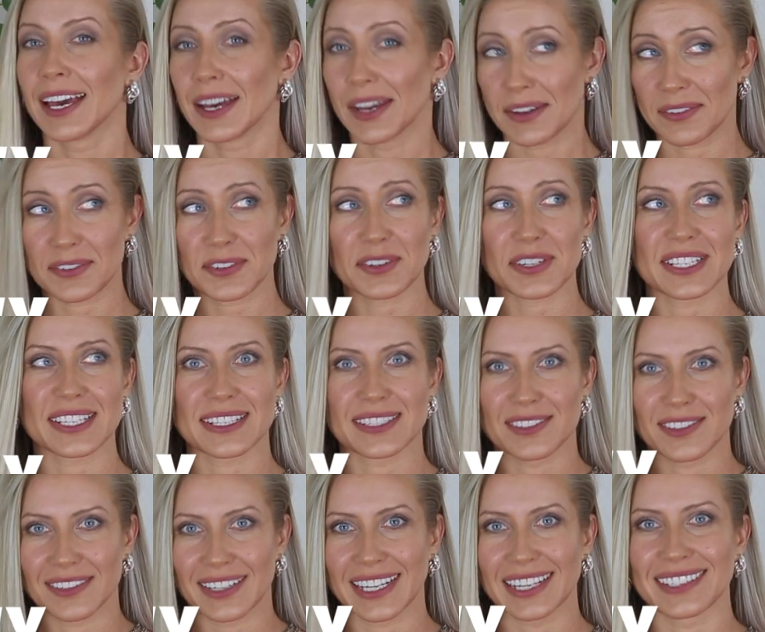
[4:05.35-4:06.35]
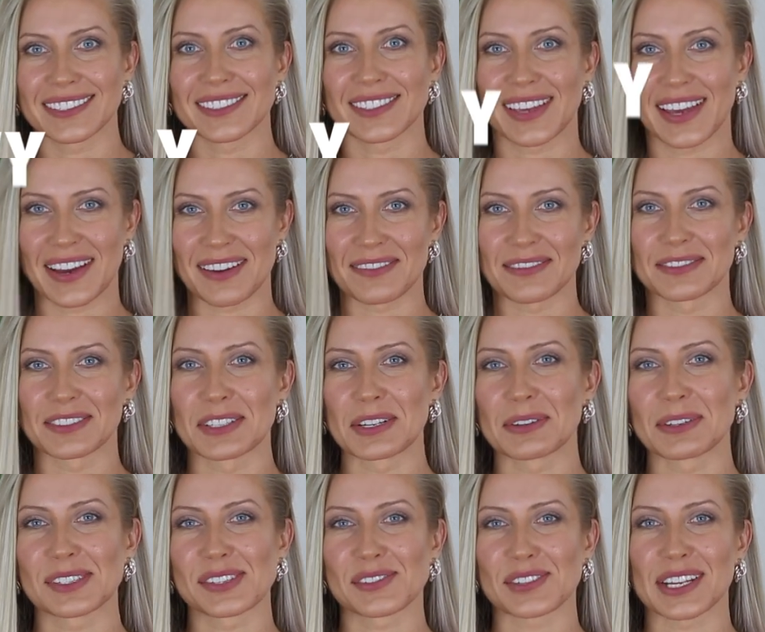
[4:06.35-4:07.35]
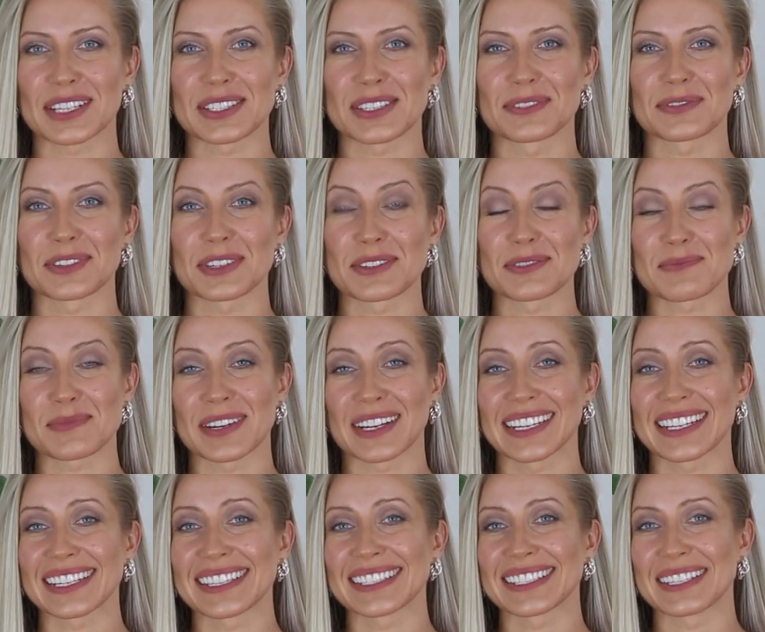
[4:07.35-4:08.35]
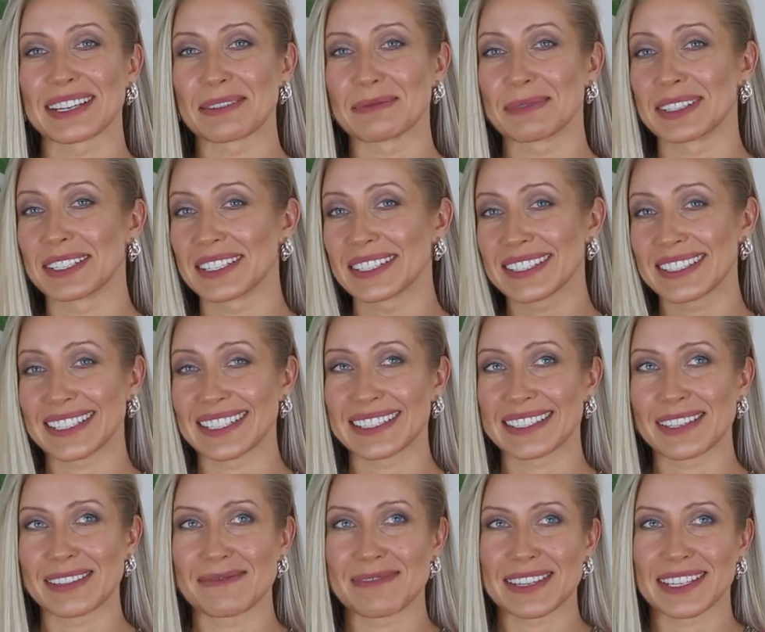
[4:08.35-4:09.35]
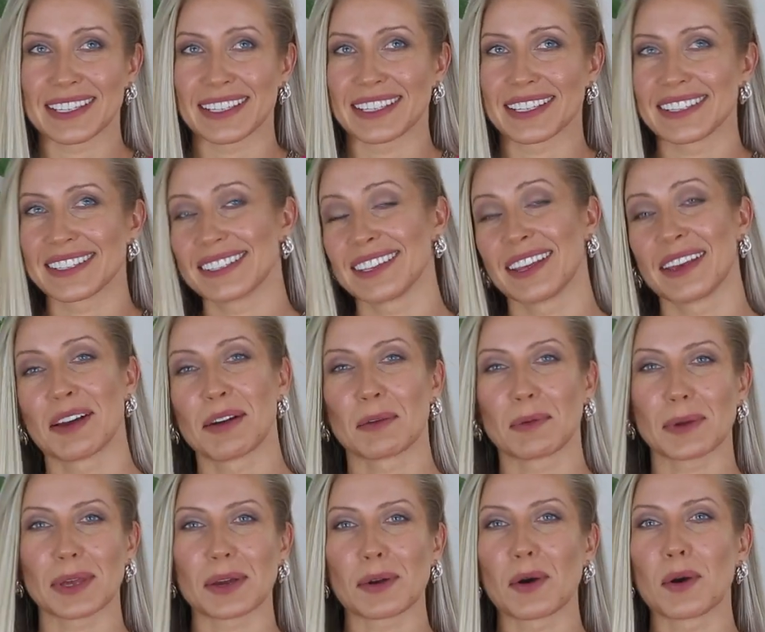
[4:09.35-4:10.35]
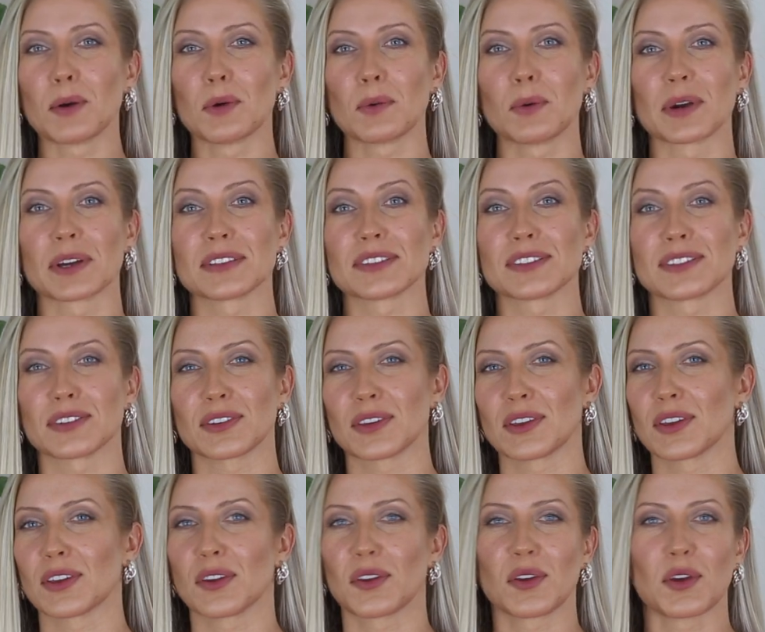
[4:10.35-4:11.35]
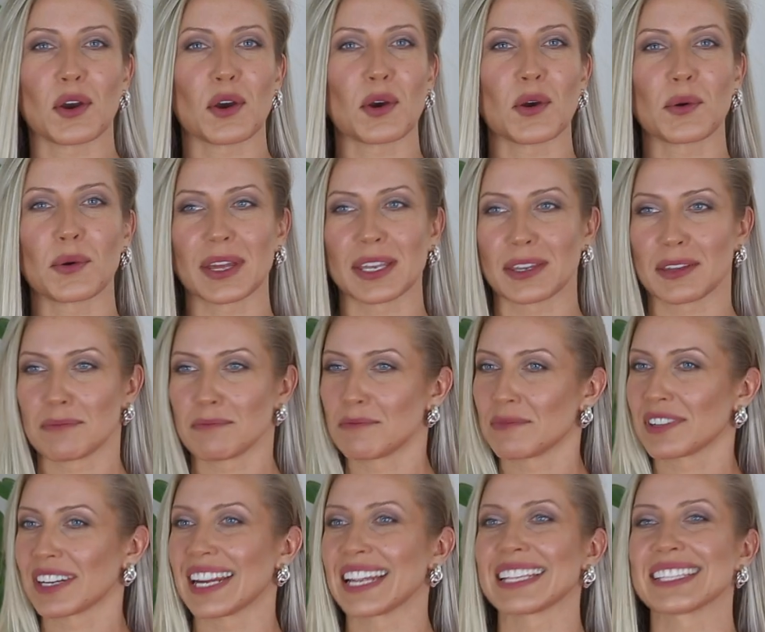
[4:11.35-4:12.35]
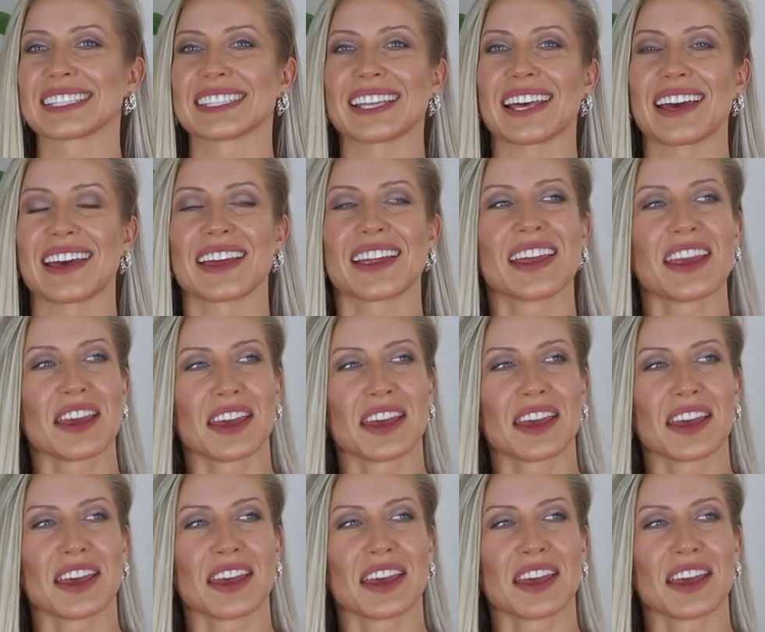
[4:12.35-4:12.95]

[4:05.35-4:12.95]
Of course, it's great to have flowy dresses for spring summer season because we all want to go and embrace the